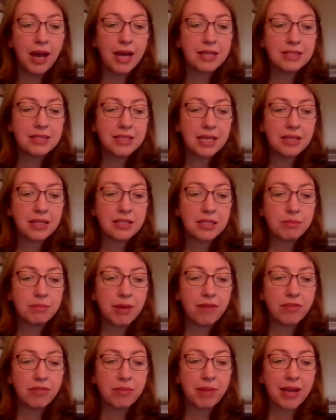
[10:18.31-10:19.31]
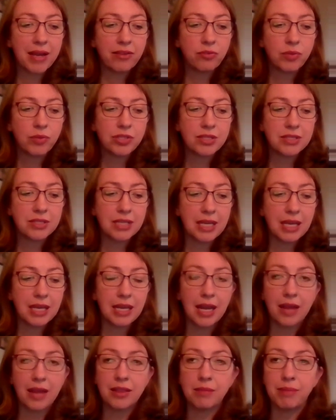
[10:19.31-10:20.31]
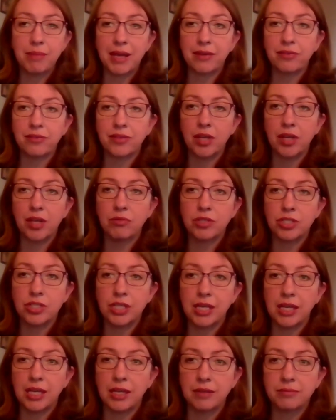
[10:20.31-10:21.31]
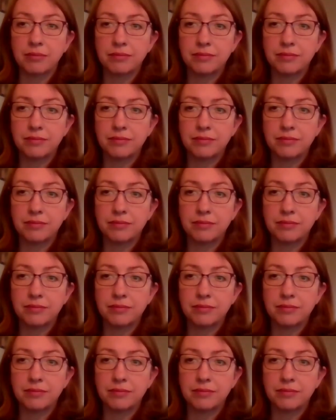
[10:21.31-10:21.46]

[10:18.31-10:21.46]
a sixth above the bass, which is E, and the bass note G.